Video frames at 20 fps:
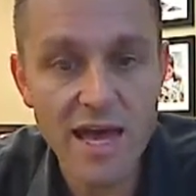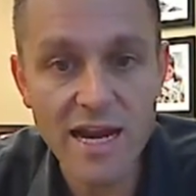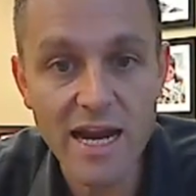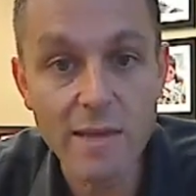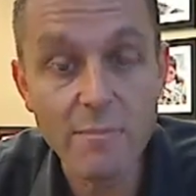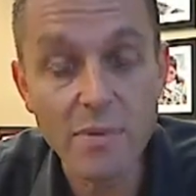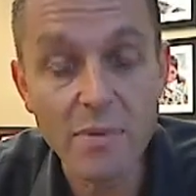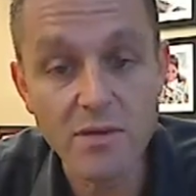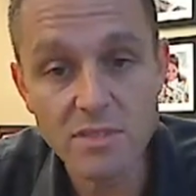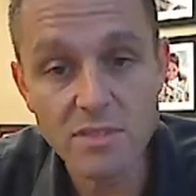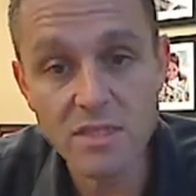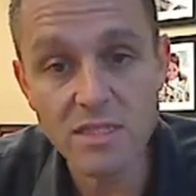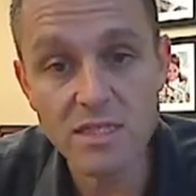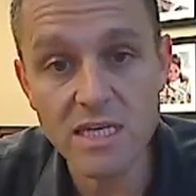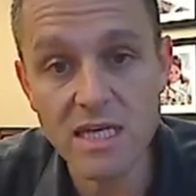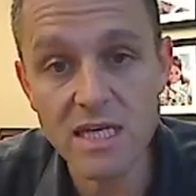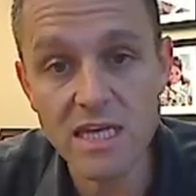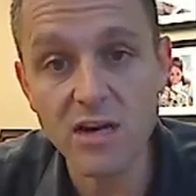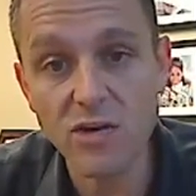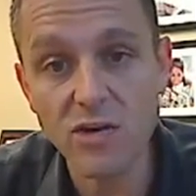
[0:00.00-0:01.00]
And I posted
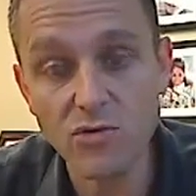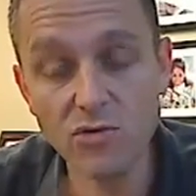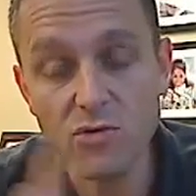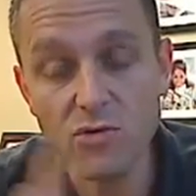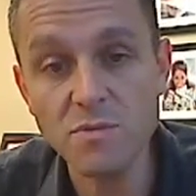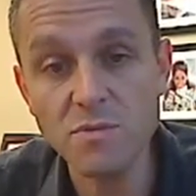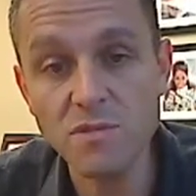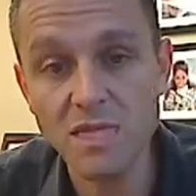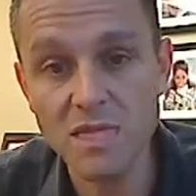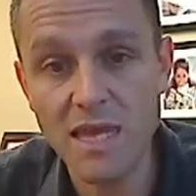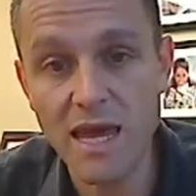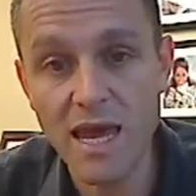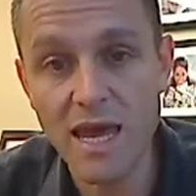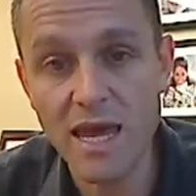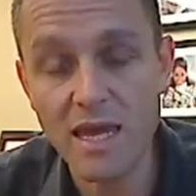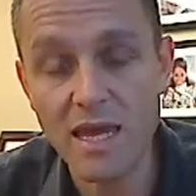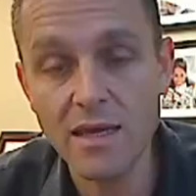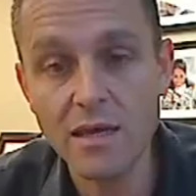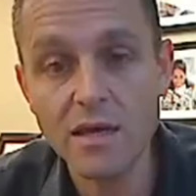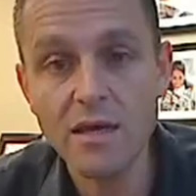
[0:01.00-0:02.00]
in our group
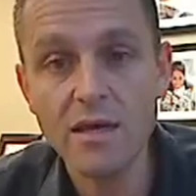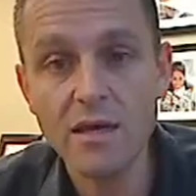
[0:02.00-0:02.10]
today